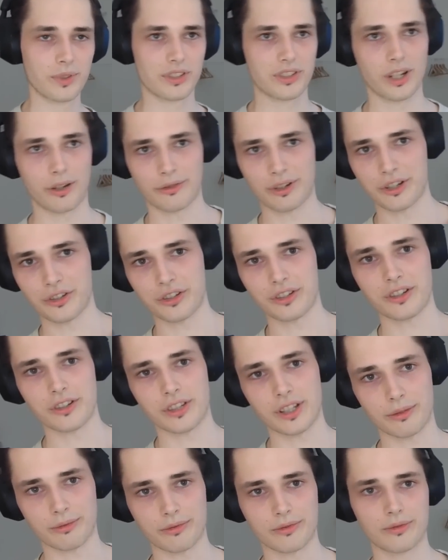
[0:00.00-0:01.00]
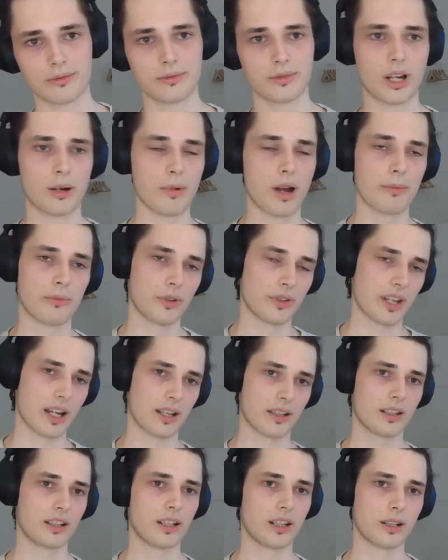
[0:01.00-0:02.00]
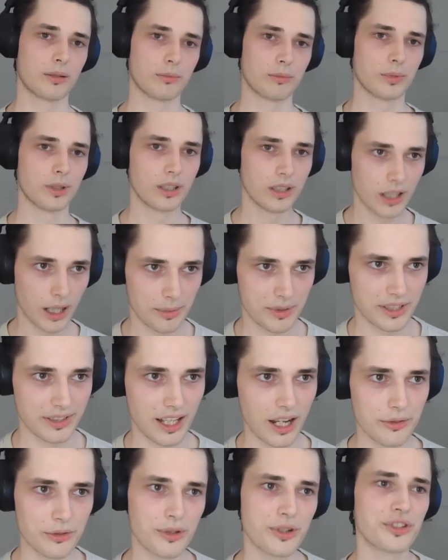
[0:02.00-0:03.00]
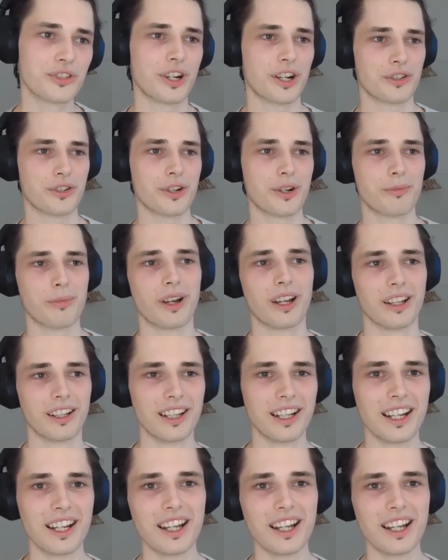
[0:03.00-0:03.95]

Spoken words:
software engineers have come up with that upside down tree structure, but